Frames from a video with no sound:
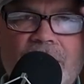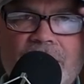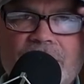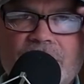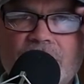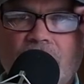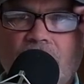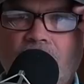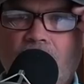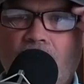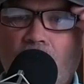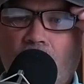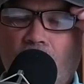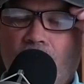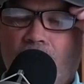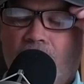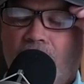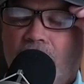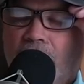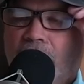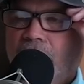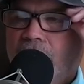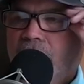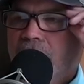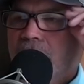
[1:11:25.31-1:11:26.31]
that's a
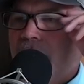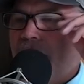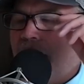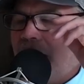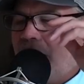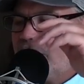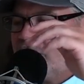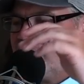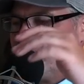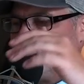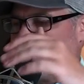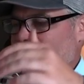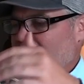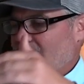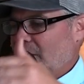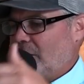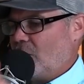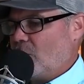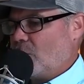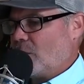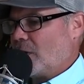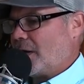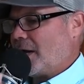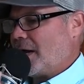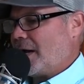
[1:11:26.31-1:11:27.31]
lower, how should I say,
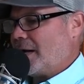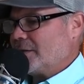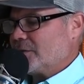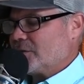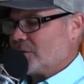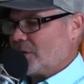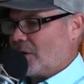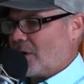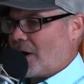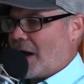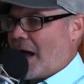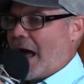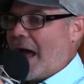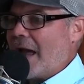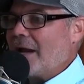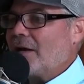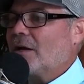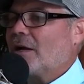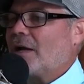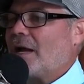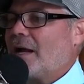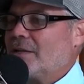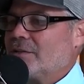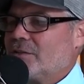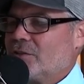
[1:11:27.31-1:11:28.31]
lower constant or a
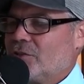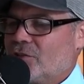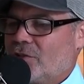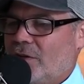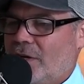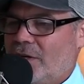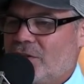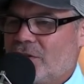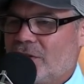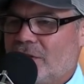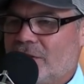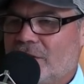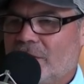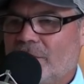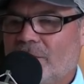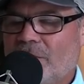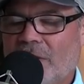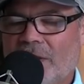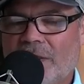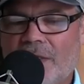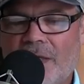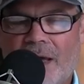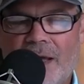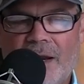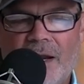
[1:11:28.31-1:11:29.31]
higher concentration,
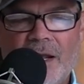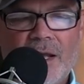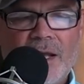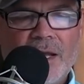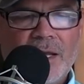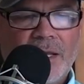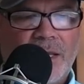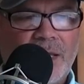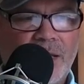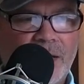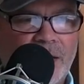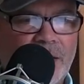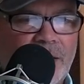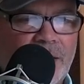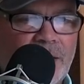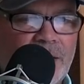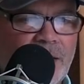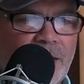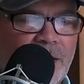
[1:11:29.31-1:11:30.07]
something that can